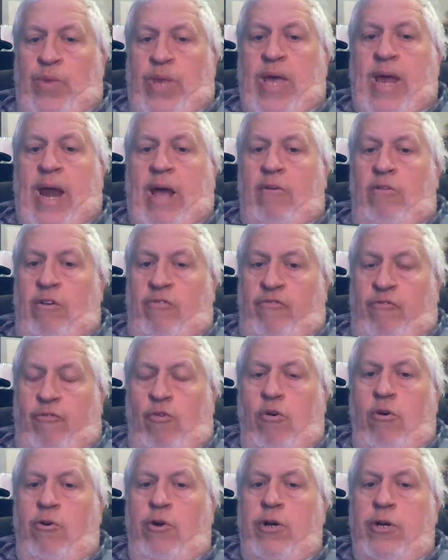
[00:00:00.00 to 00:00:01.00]
And I look
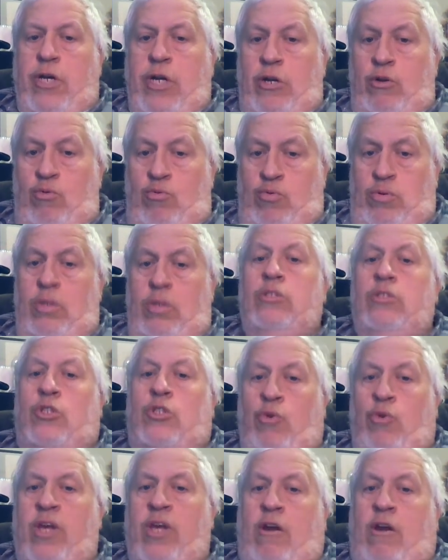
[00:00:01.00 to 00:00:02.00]
forward to
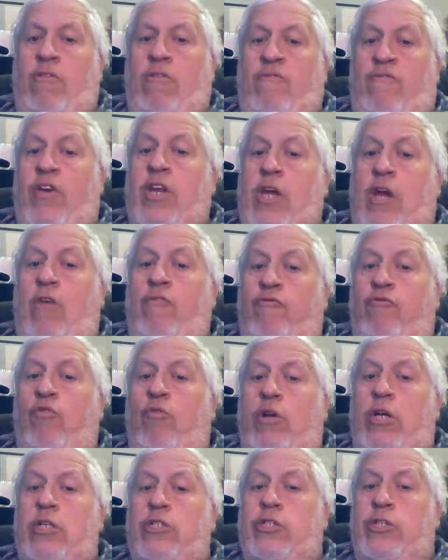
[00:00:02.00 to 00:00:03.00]
doing another video
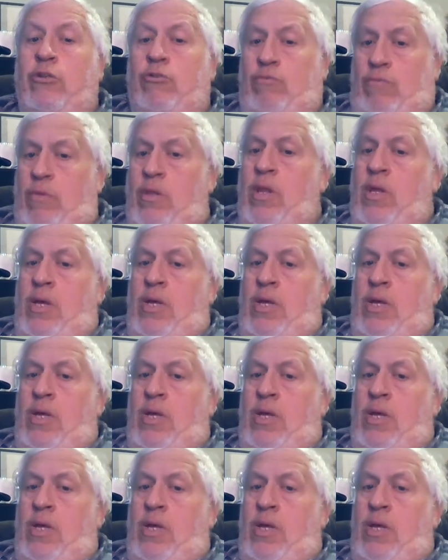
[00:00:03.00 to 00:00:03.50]
for you soon.